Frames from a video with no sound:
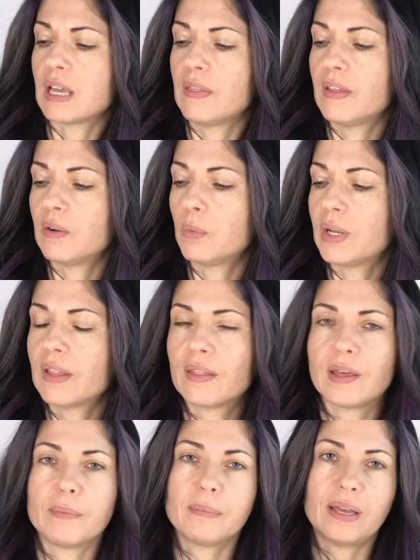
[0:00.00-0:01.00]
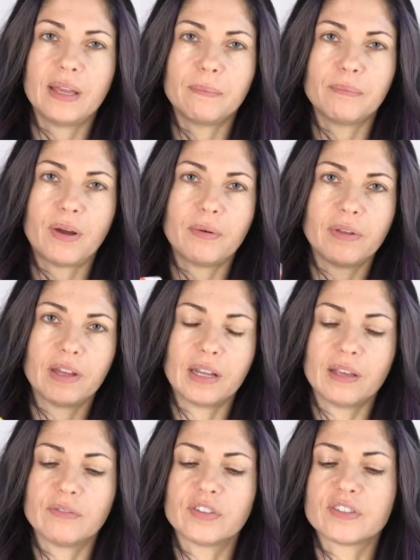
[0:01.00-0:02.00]
and then one of them I'm probably going to
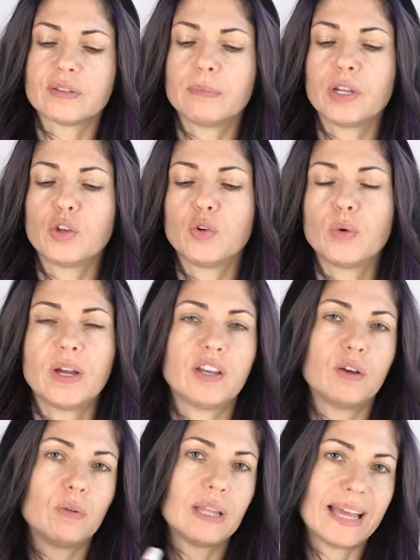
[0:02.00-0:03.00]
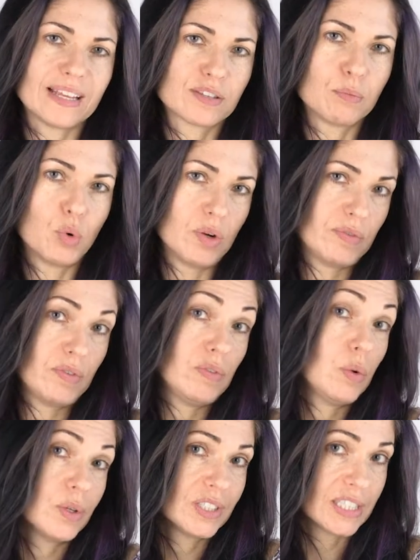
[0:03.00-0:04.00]
give to somebody who I know likes more of a
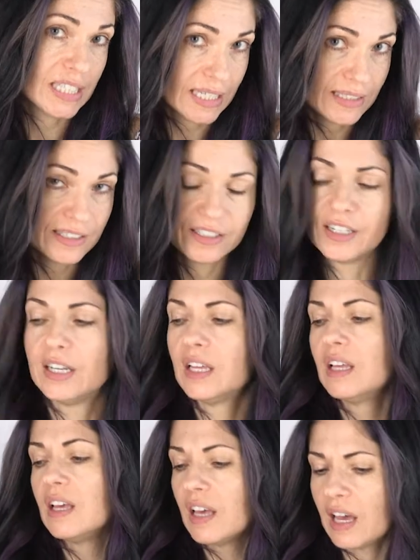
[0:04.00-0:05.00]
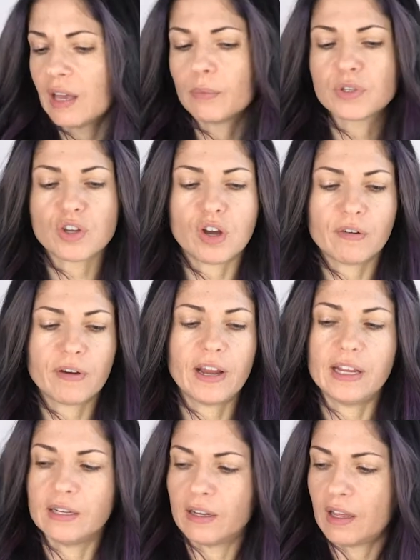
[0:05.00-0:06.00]
floral scent. It was all right.